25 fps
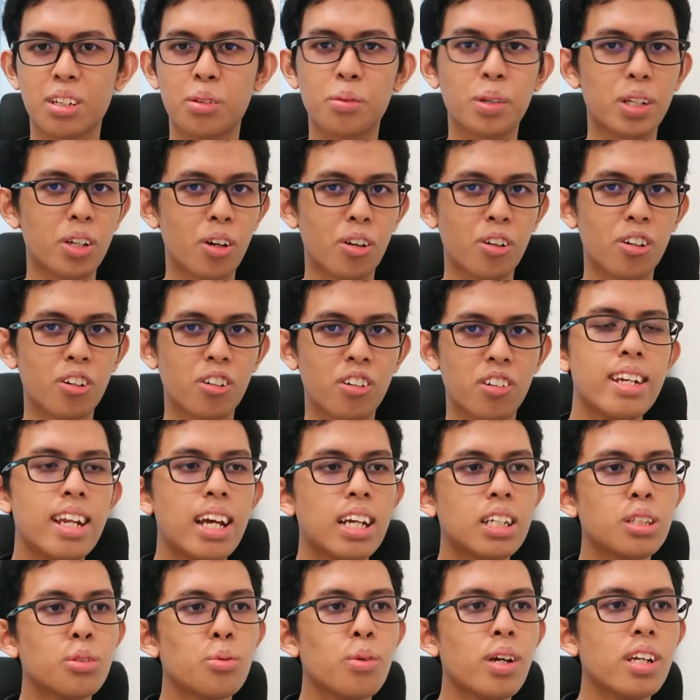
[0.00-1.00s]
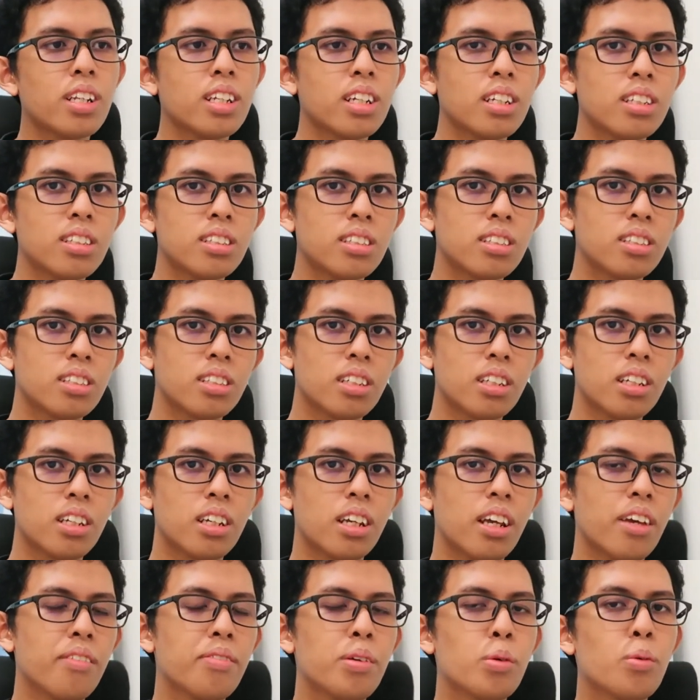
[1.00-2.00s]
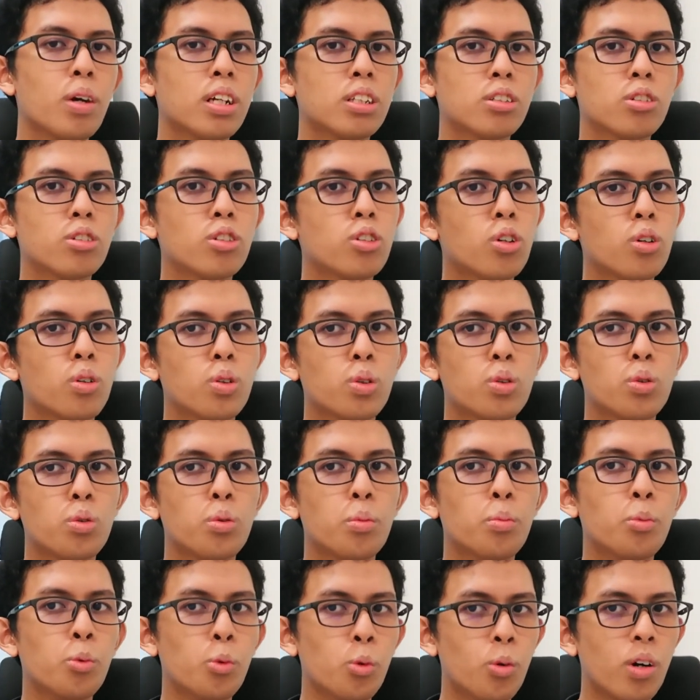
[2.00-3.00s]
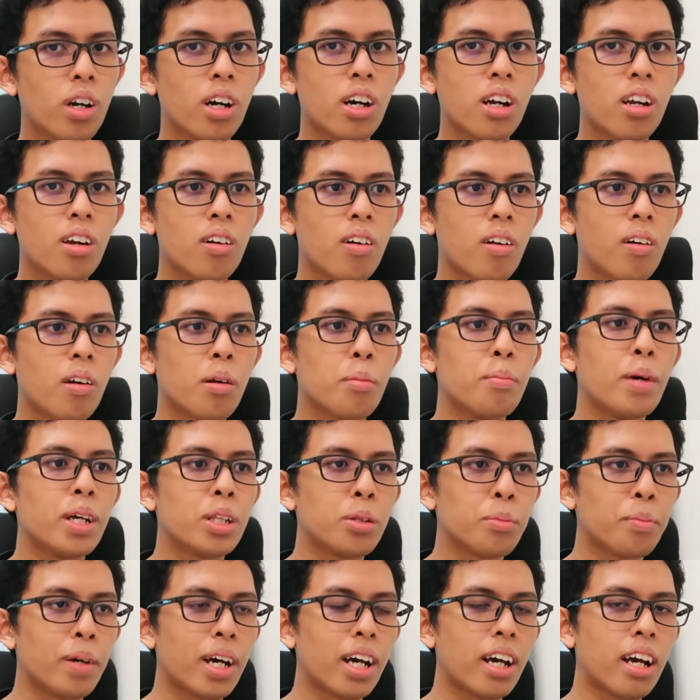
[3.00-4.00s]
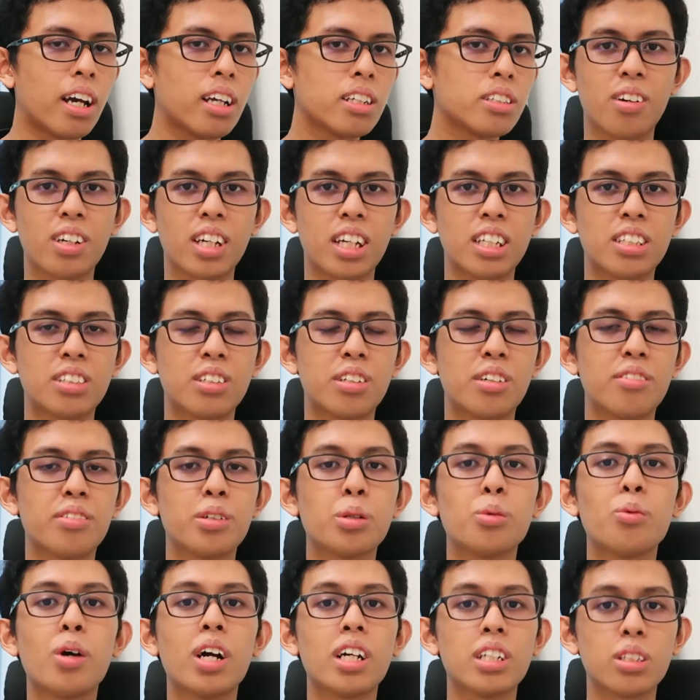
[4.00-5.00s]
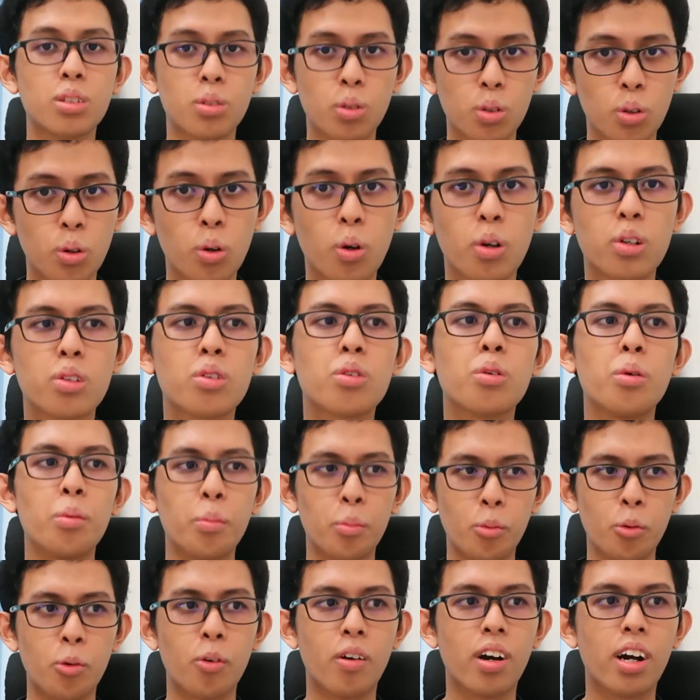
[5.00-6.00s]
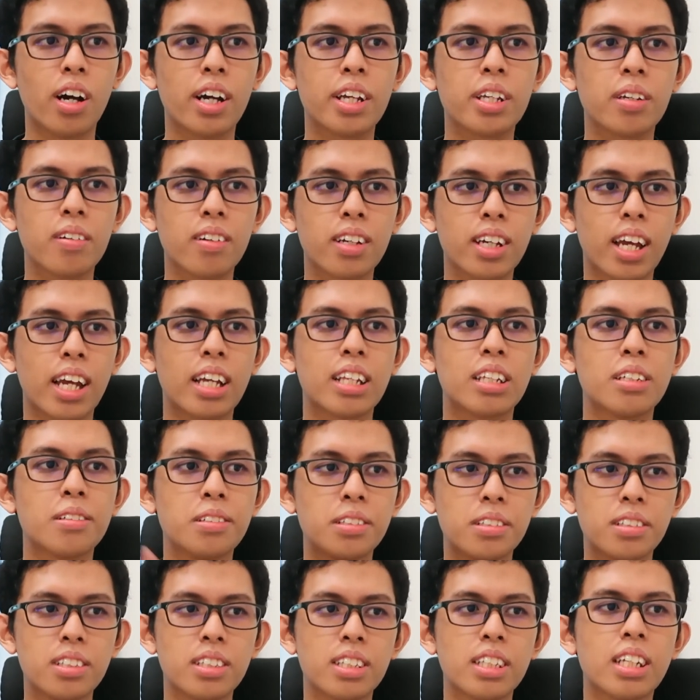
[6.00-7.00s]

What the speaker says: We don't know. The next one is if you want to go to Muar or Batu Pahat. Okay, so if you want to go to Muar, you can use